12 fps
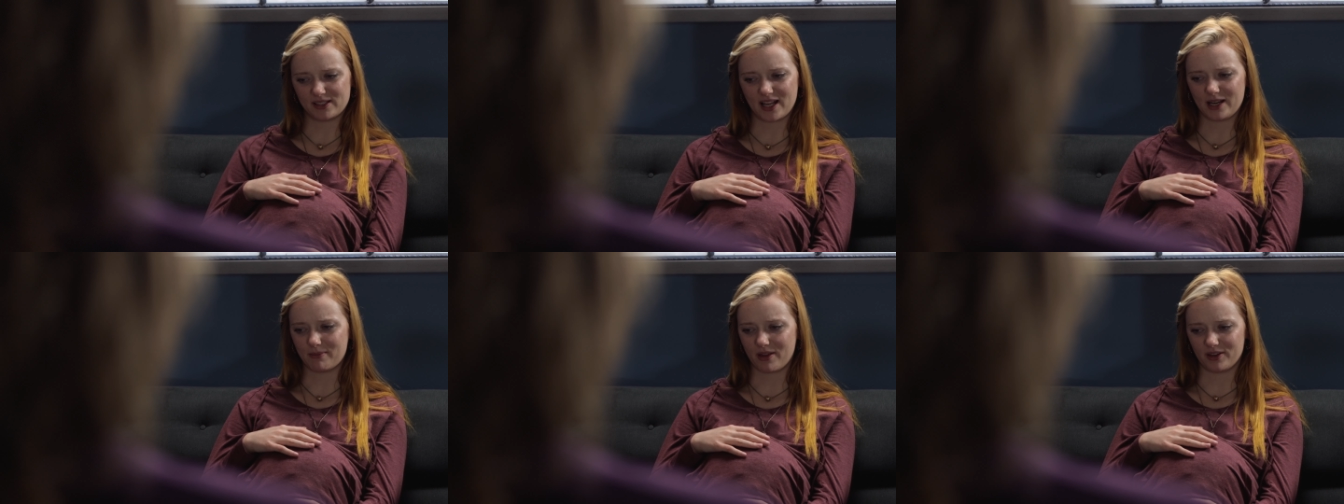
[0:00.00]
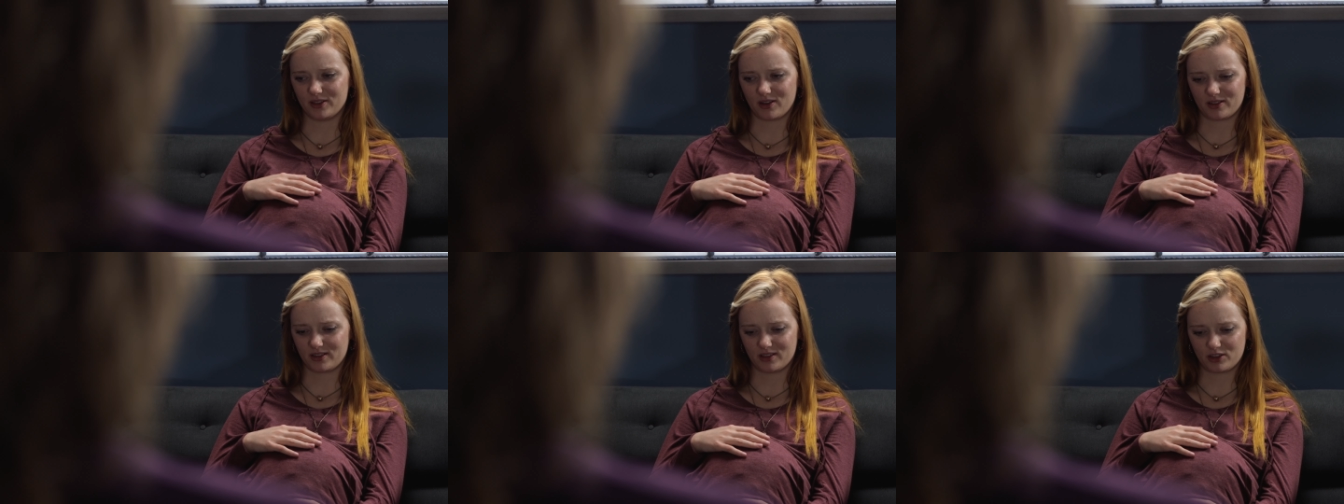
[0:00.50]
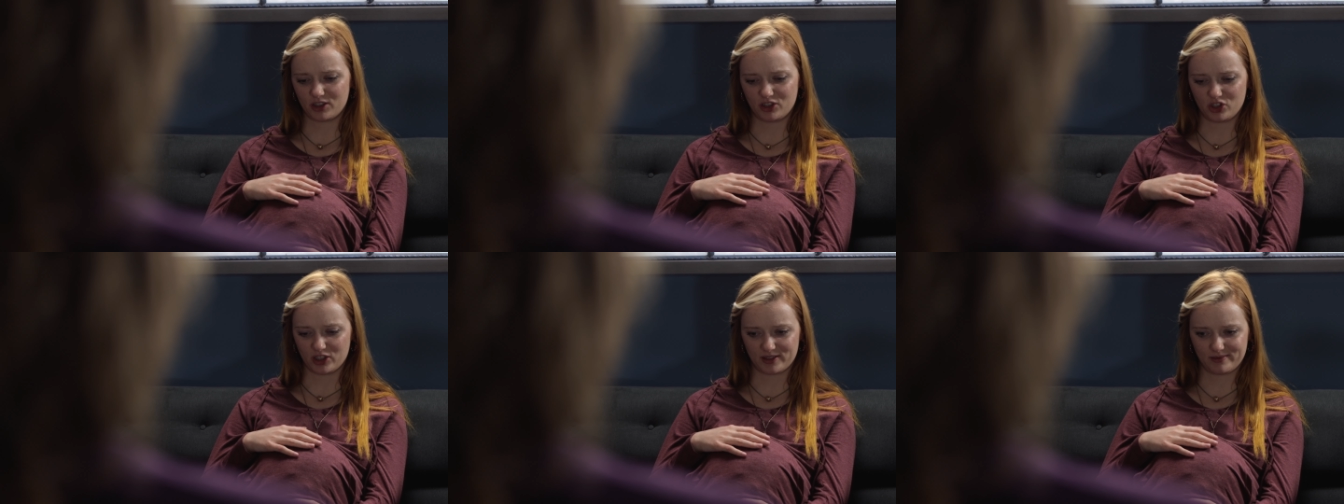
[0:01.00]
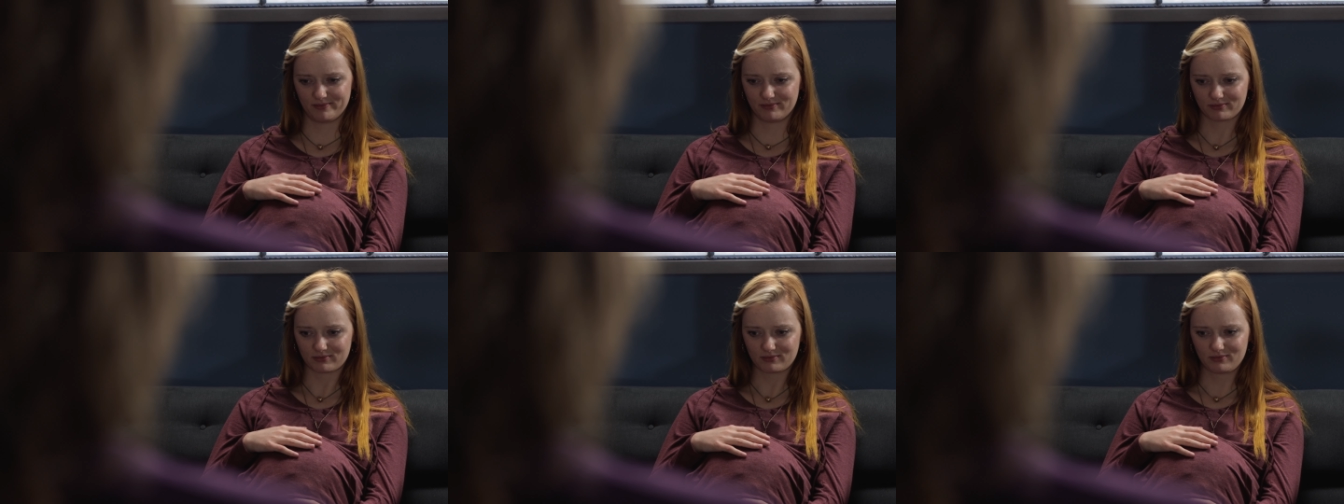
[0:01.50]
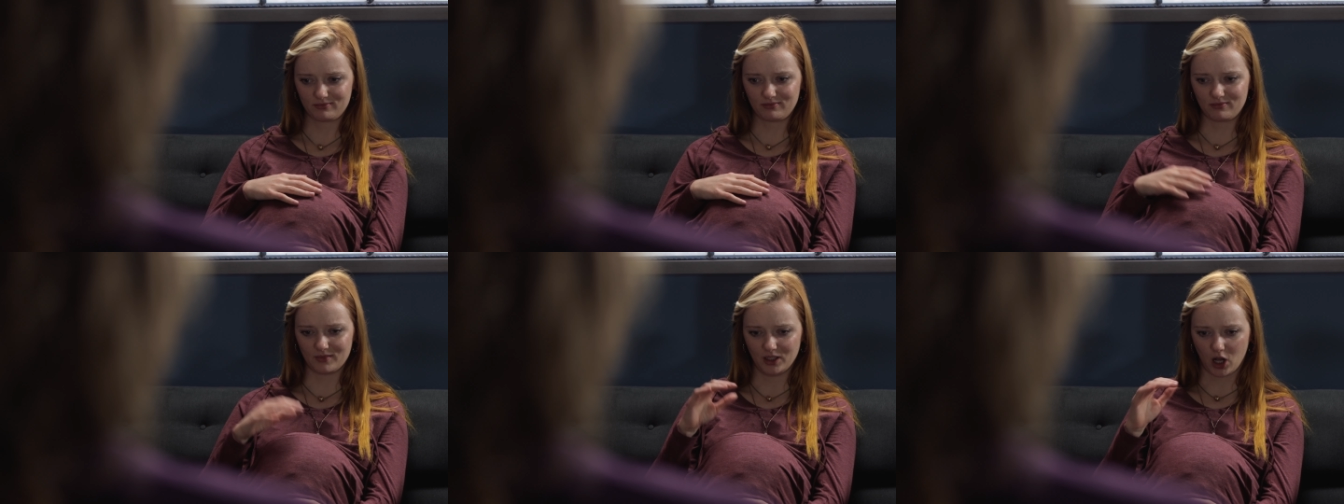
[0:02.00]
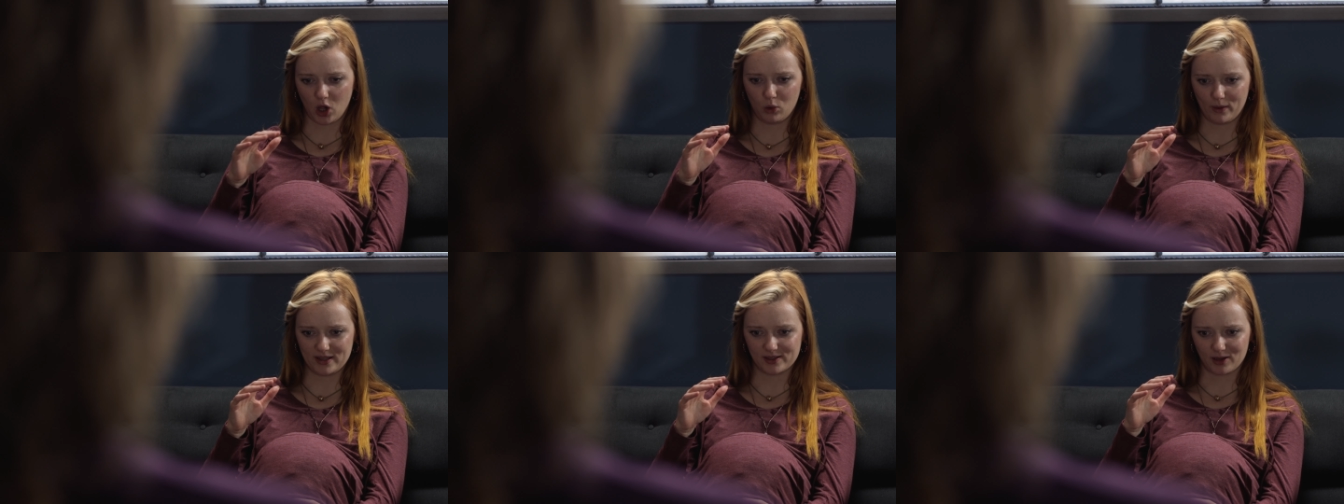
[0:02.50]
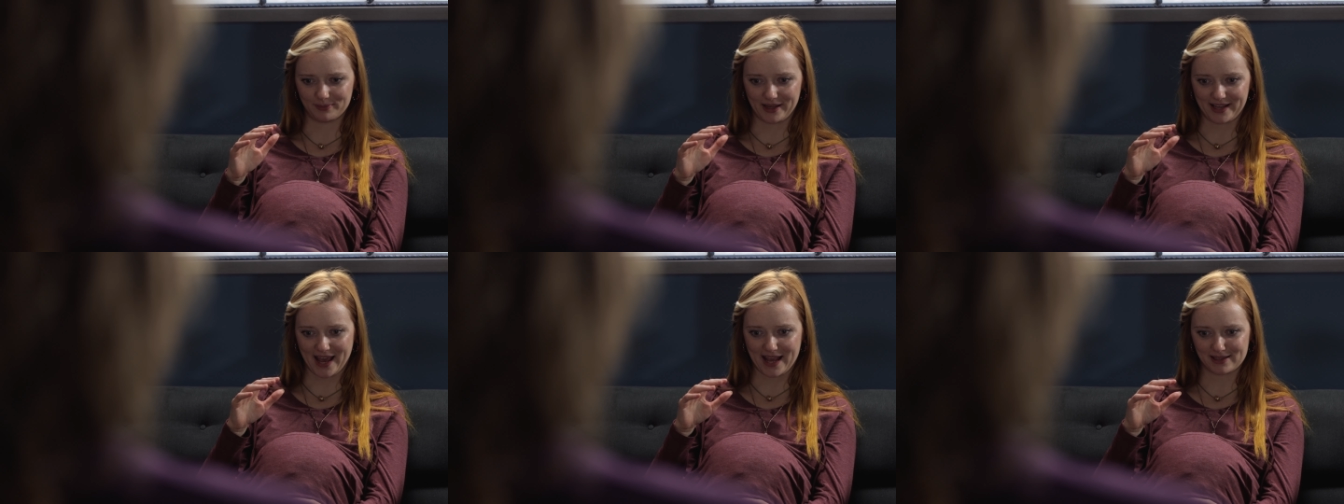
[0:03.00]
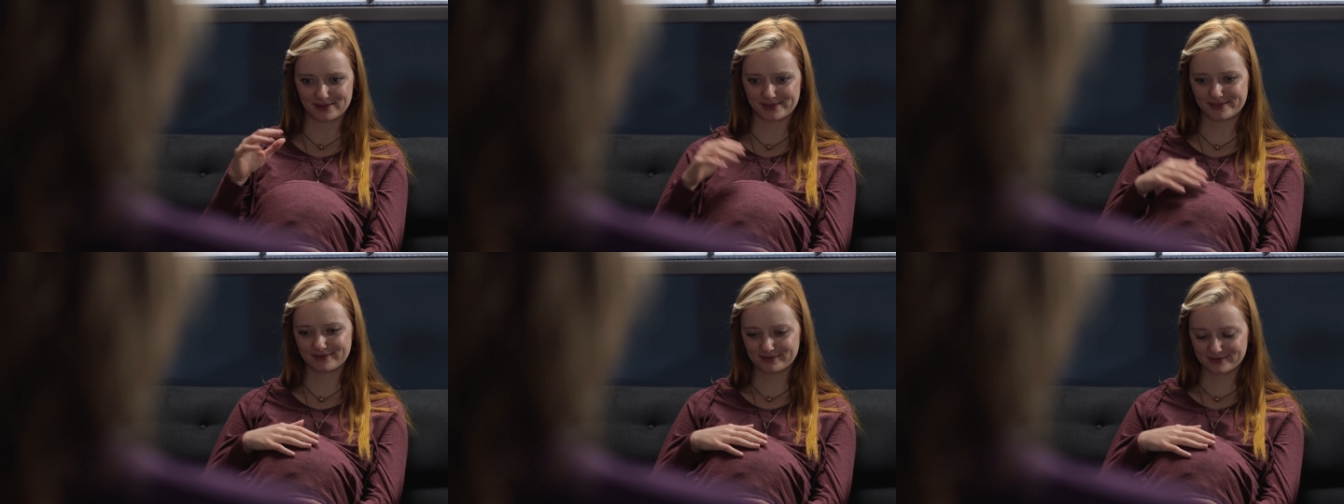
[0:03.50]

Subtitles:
as any mother-daughter. She's just always on my case.